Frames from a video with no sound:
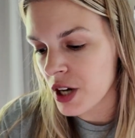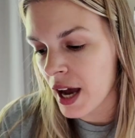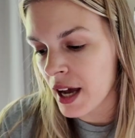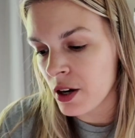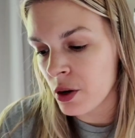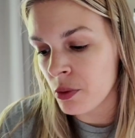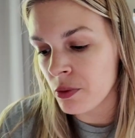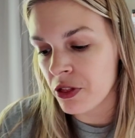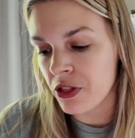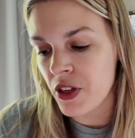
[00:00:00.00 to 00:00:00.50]
I
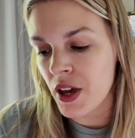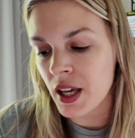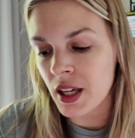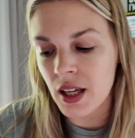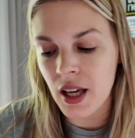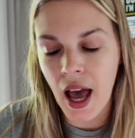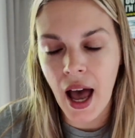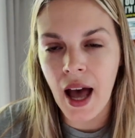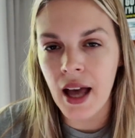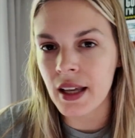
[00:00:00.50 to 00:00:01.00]
don't
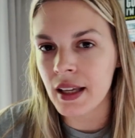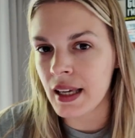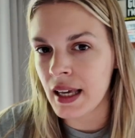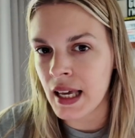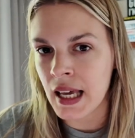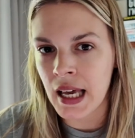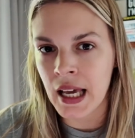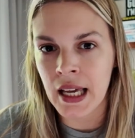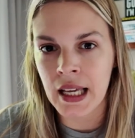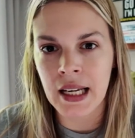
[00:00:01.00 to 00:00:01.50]
think I
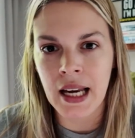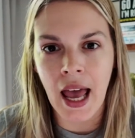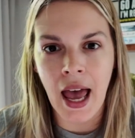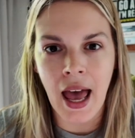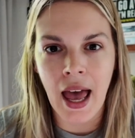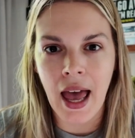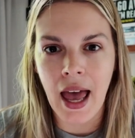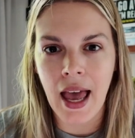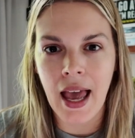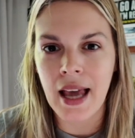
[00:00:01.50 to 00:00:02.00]
can
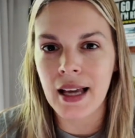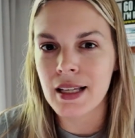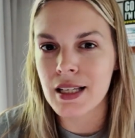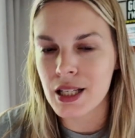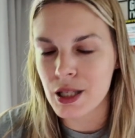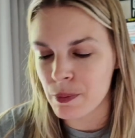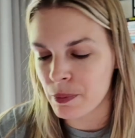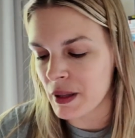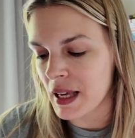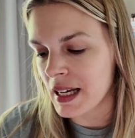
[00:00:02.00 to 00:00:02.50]

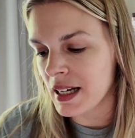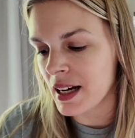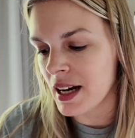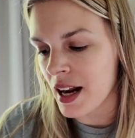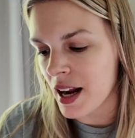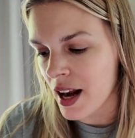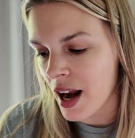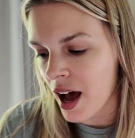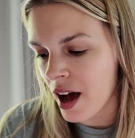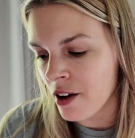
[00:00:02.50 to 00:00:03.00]
explain it
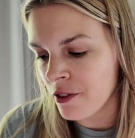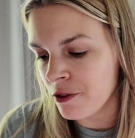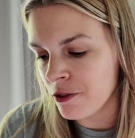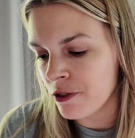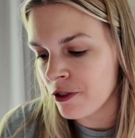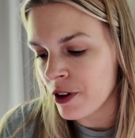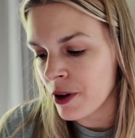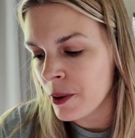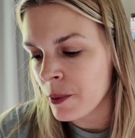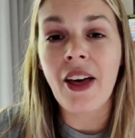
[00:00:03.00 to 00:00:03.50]

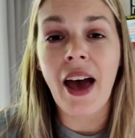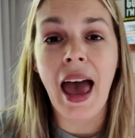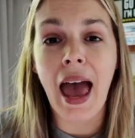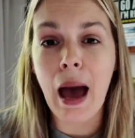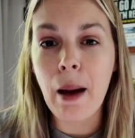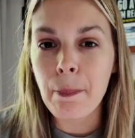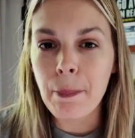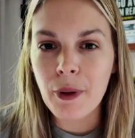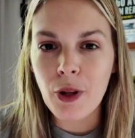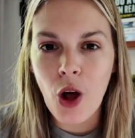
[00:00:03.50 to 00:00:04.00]
enough. The
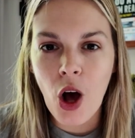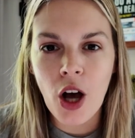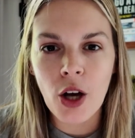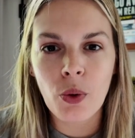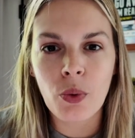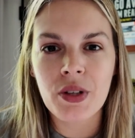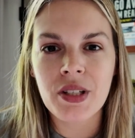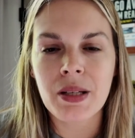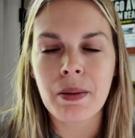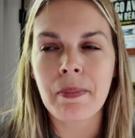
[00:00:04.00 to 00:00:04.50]
epilogue
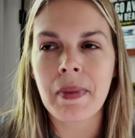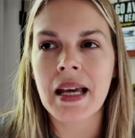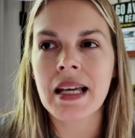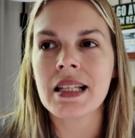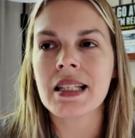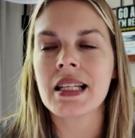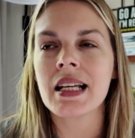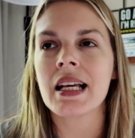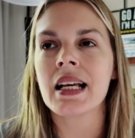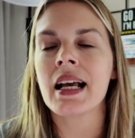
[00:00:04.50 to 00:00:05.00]
was
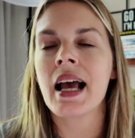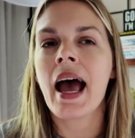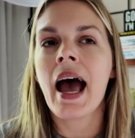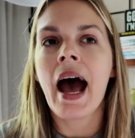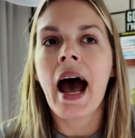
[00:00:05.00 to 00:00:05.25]
amazing.